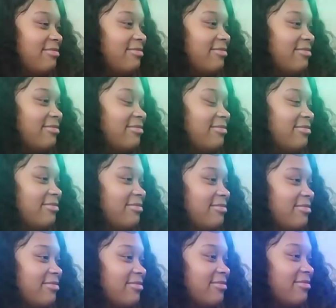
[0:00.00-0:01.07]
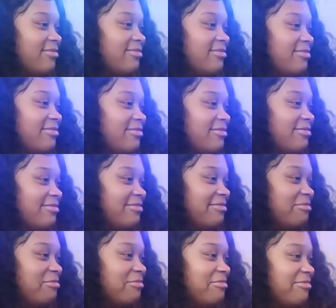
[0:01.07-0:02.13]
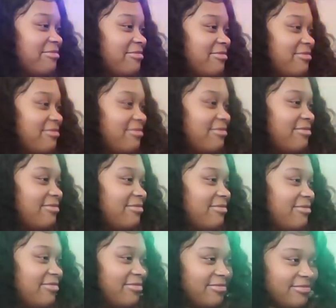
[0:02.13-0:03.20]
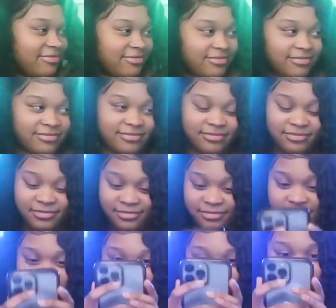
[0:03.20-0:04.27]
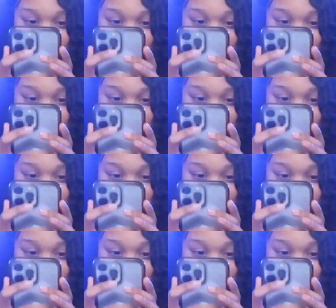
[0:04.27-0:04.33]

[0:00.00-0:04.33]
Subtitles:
The person shown says nothing.